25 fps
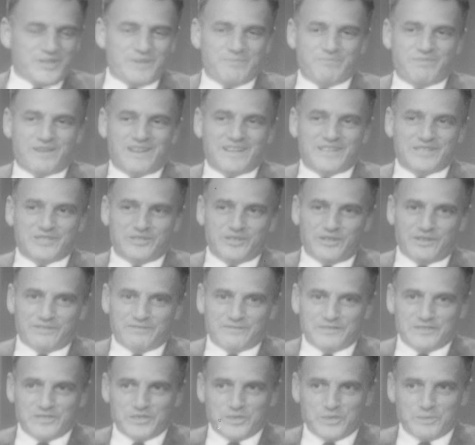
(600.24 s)
at the box
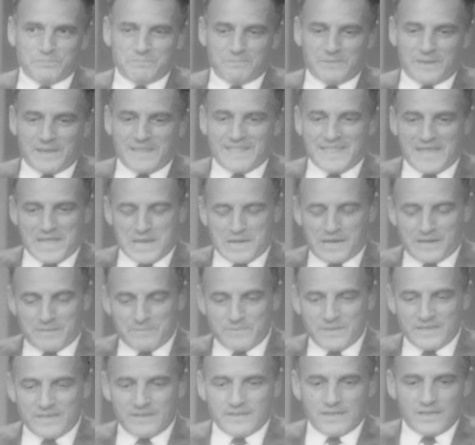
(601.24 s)
office. By that I
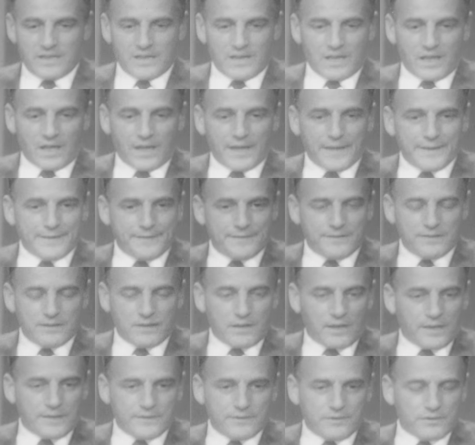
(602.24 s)
mean that I
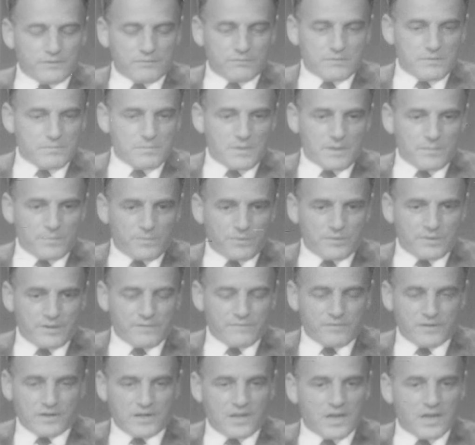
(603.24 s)
don't remember ever